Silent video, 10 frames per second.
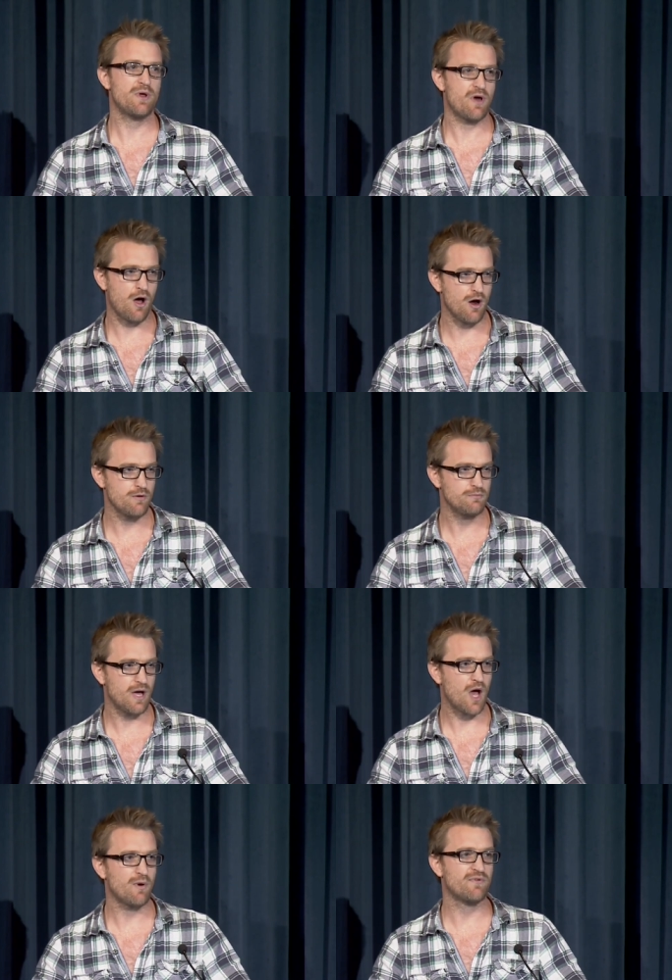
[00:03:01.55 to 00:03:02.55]
with
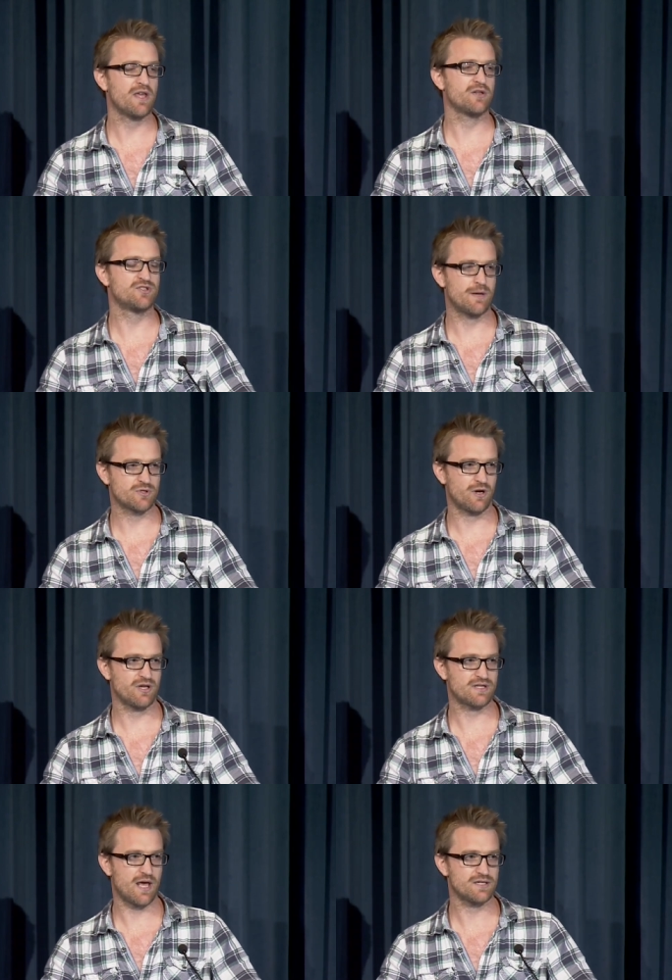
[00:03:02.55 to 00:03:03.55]
home, however they
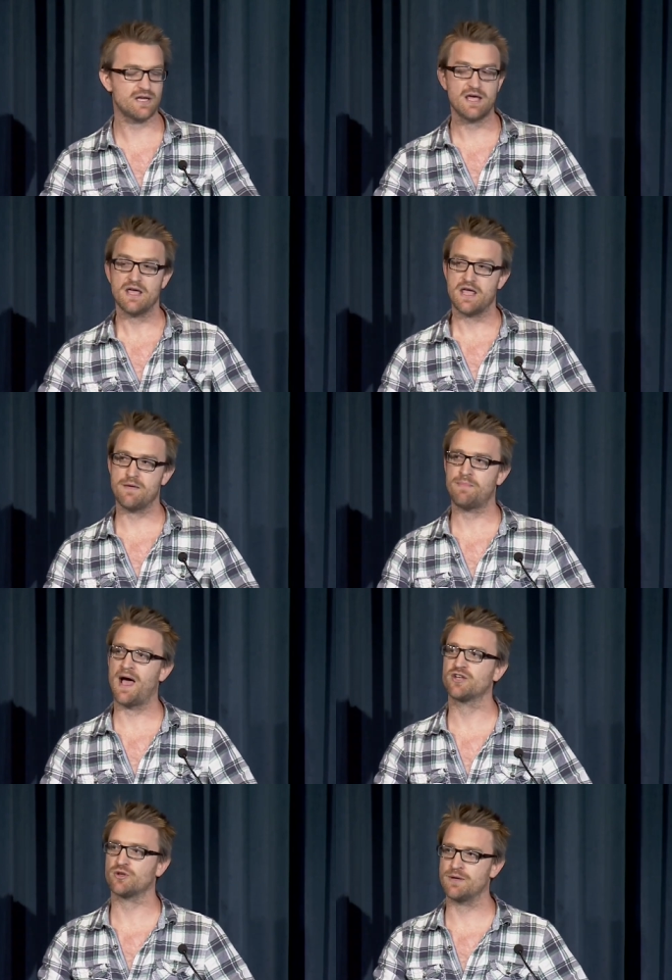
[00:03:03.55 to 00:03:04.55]
conceptualize that,
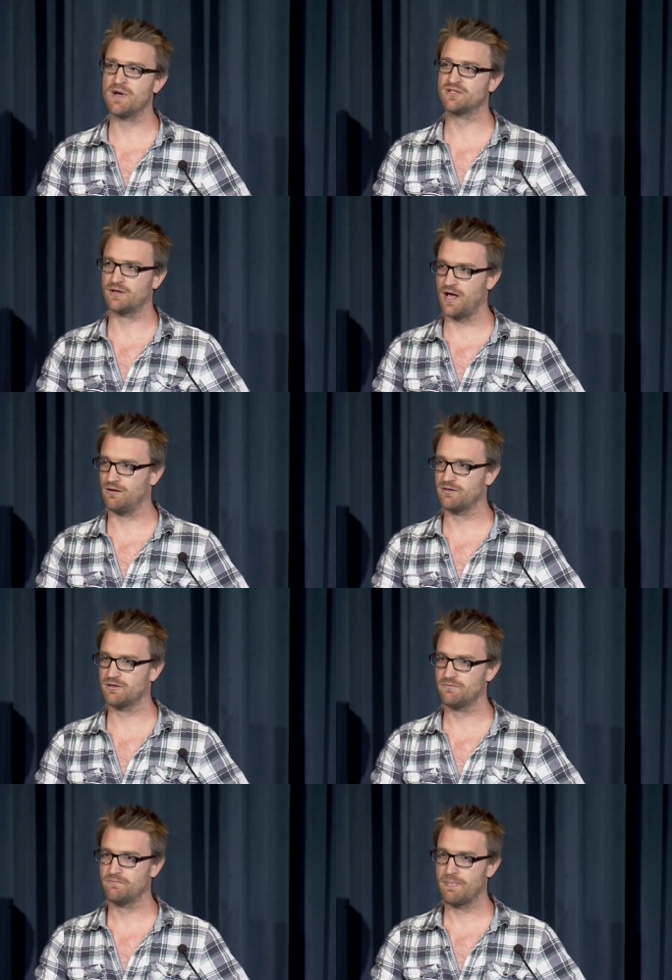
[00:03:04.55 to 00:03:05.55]
impacts on their mental health.
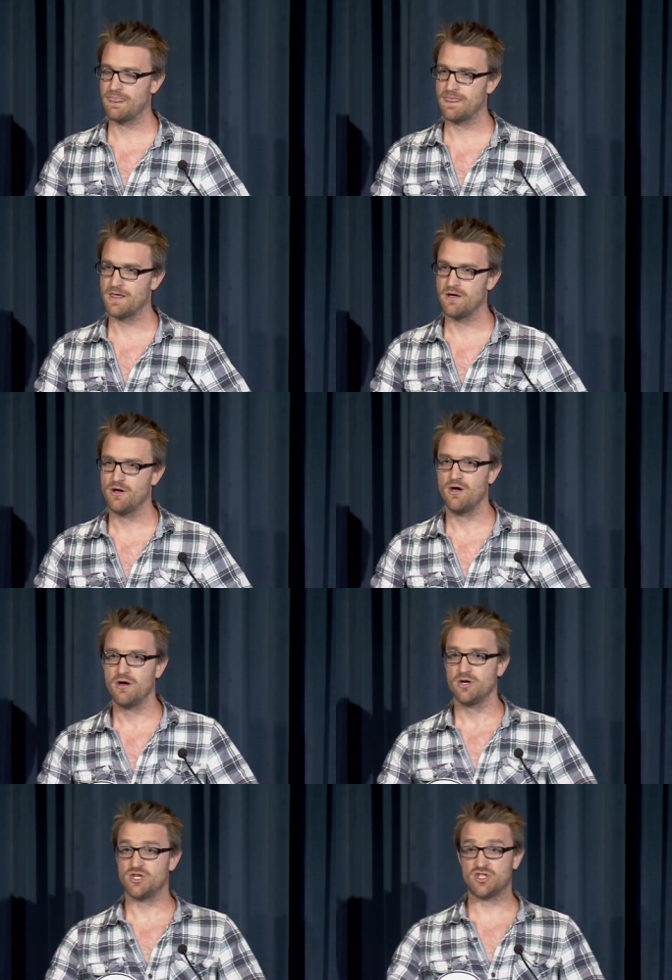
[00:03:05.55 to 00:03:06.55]

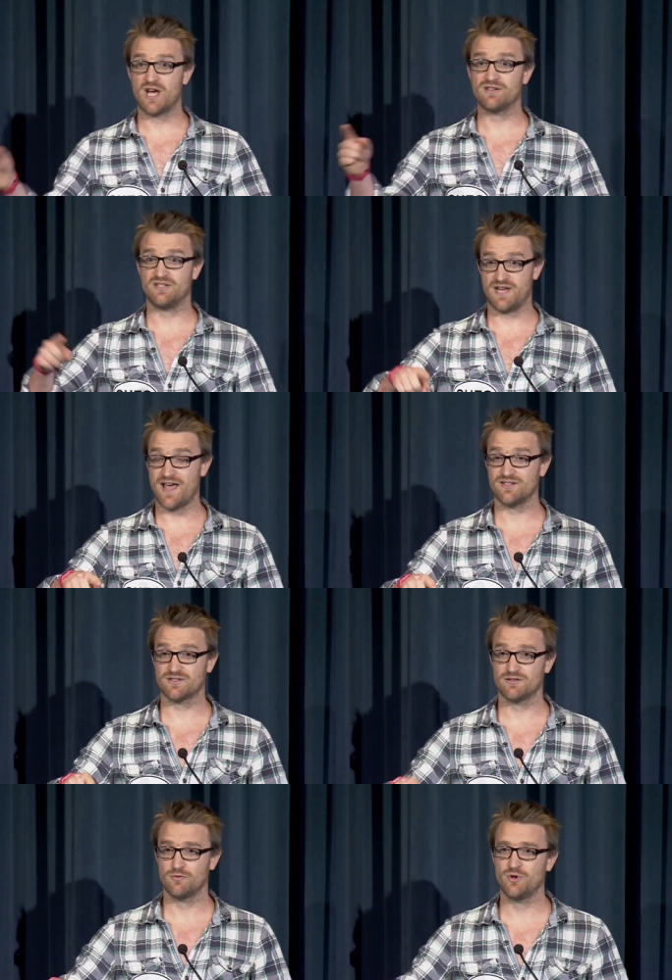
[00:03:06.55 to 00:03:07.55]
She shares a
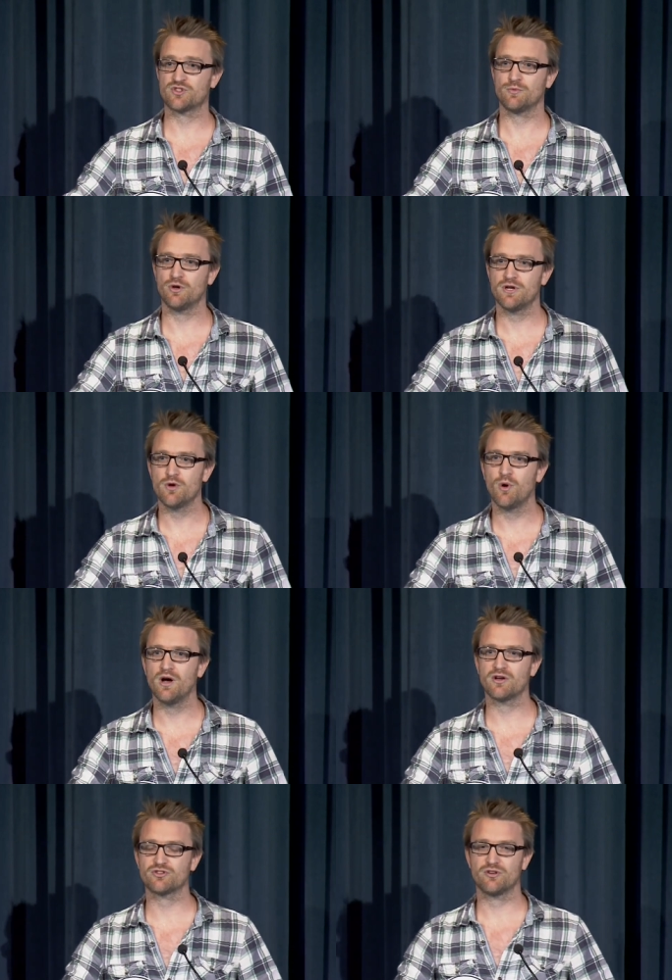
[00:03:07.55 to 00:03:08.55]
desk with someone who
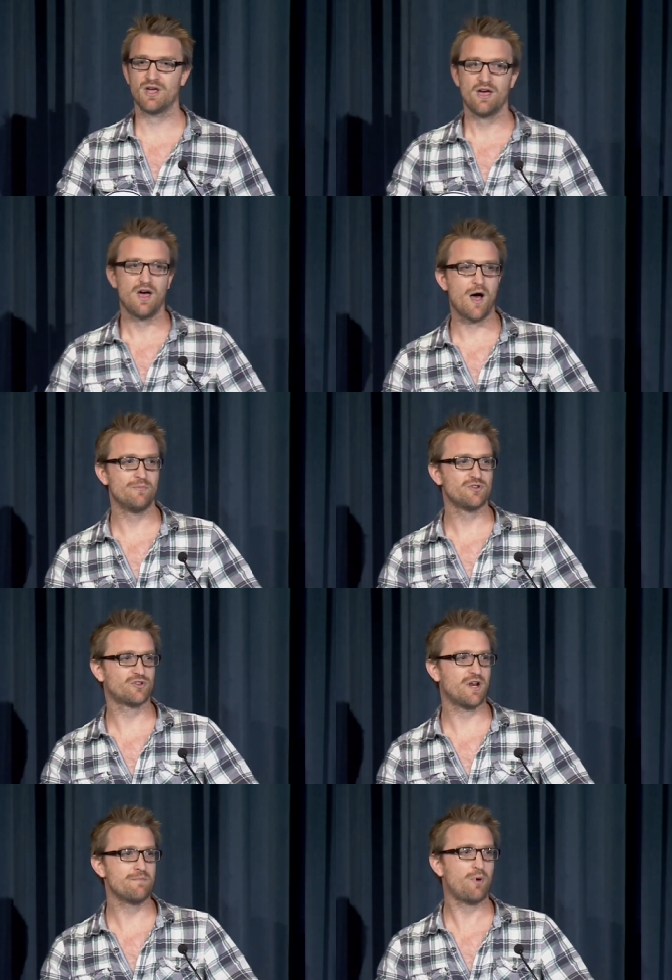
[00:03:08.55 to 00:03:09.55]
works um,
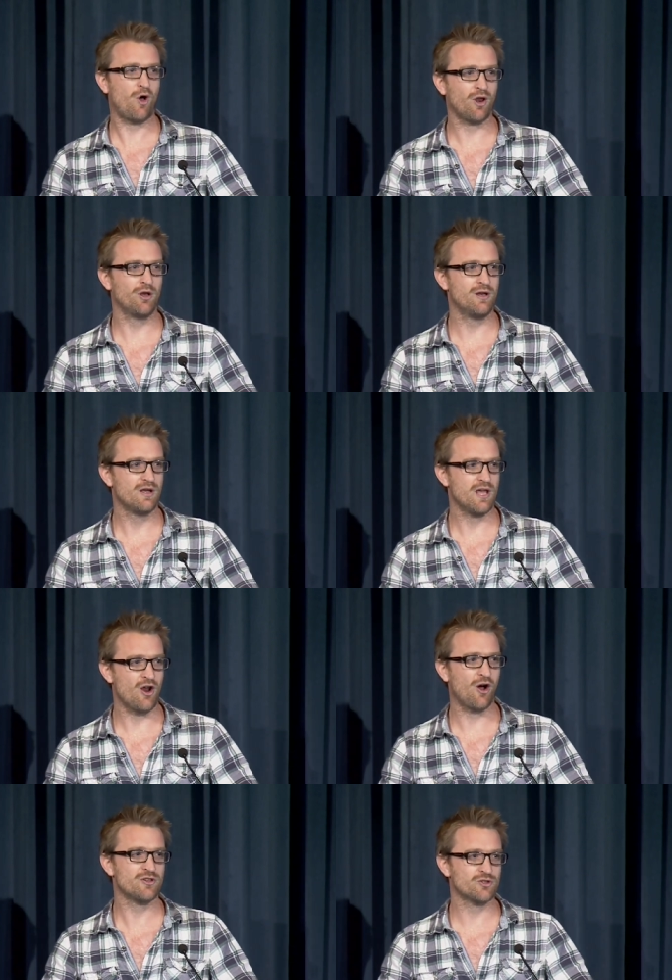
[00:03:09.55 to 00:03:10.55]
studying pollen in
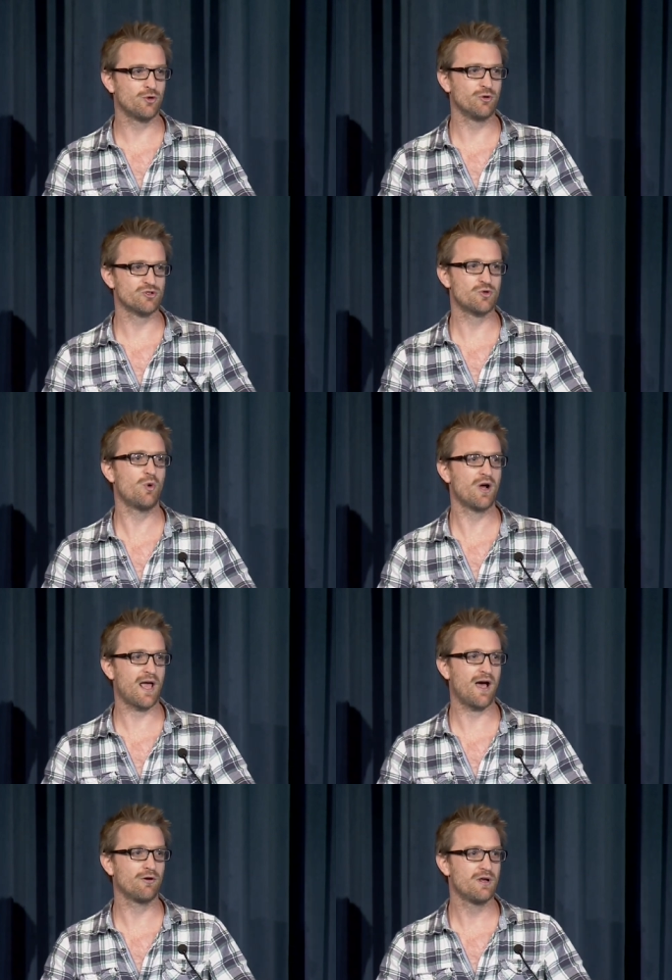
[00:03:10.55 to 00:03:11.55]
ice cores to work
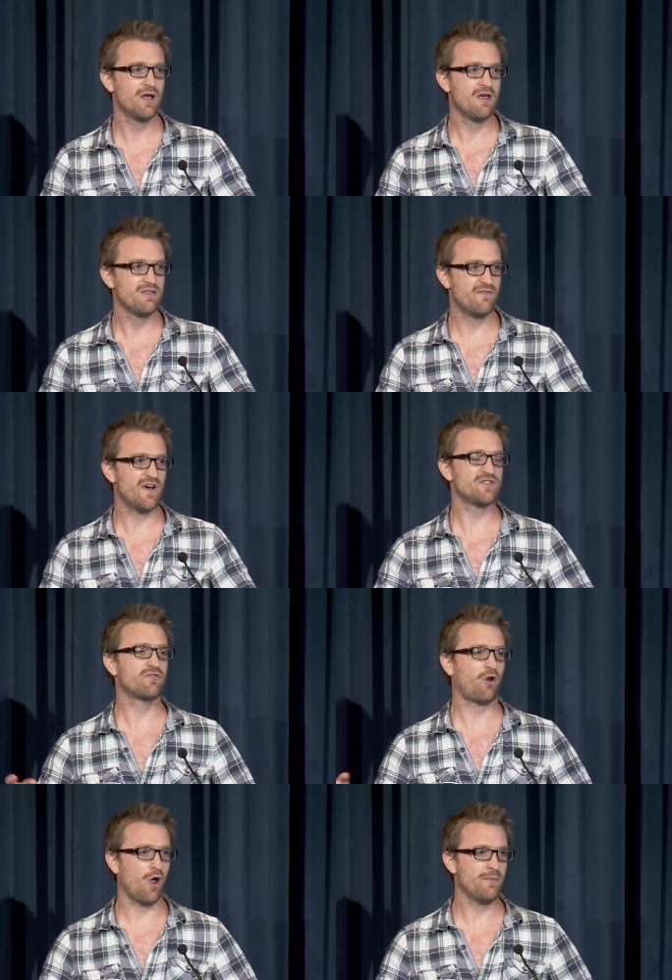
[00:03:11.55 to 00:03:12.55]
out the effects of
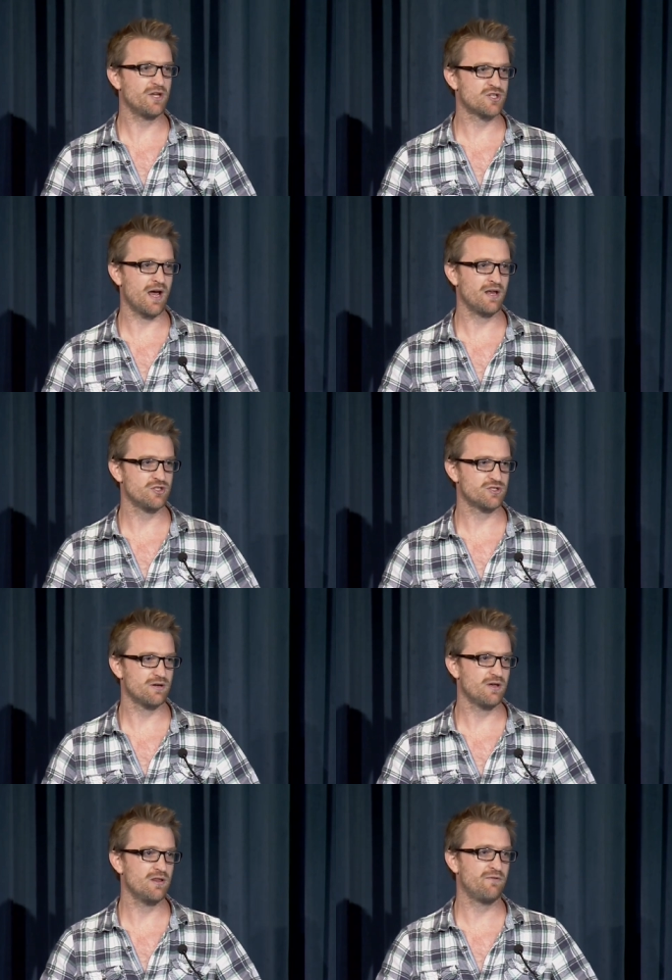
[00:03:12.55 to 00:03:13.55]
climate change
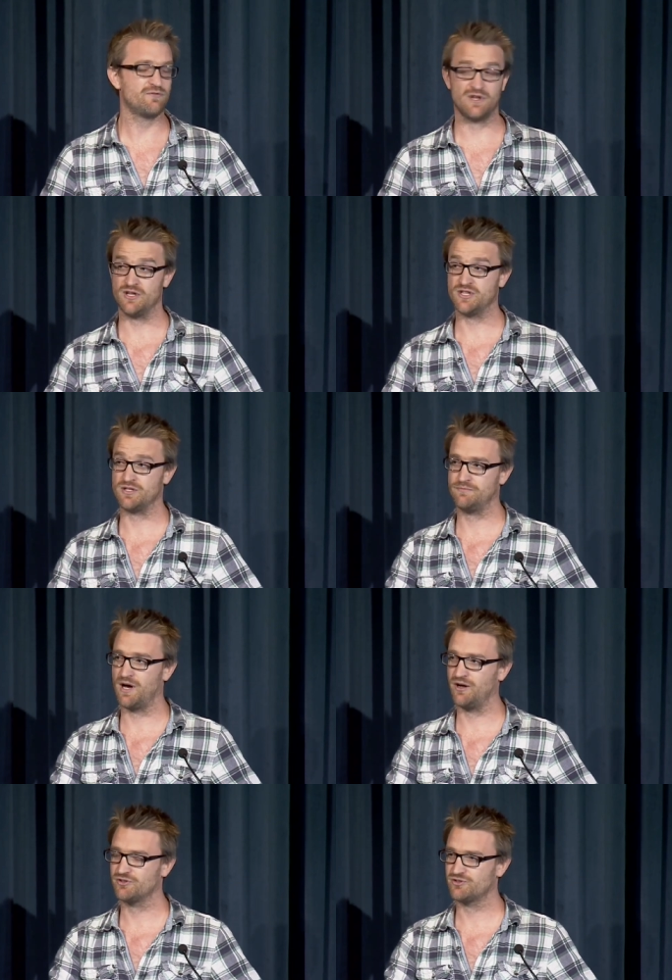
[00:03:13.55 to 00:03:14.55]
in the, in the distant
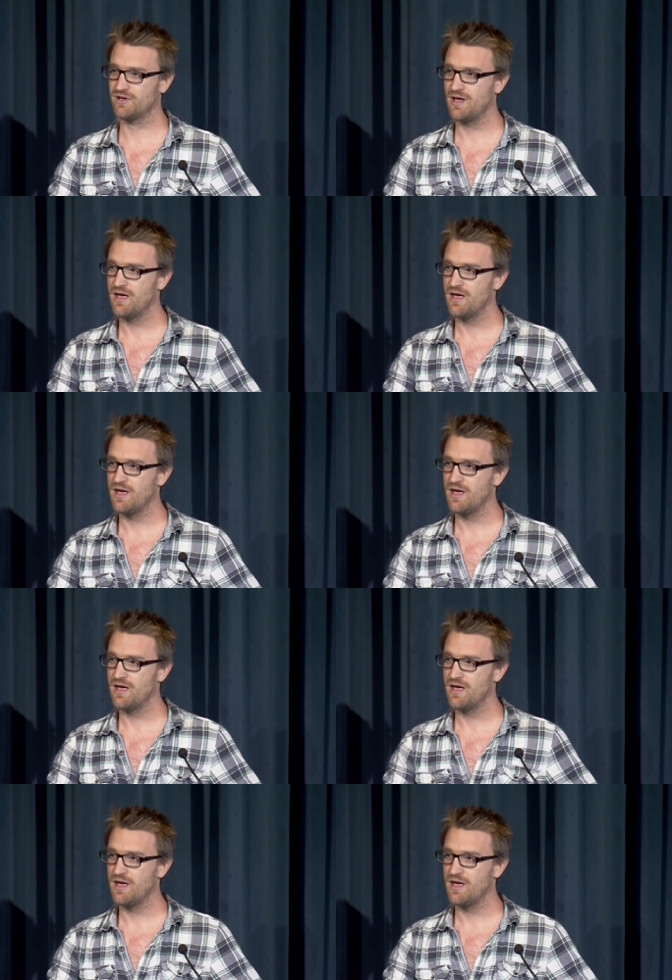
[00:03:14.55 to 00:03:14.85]
past.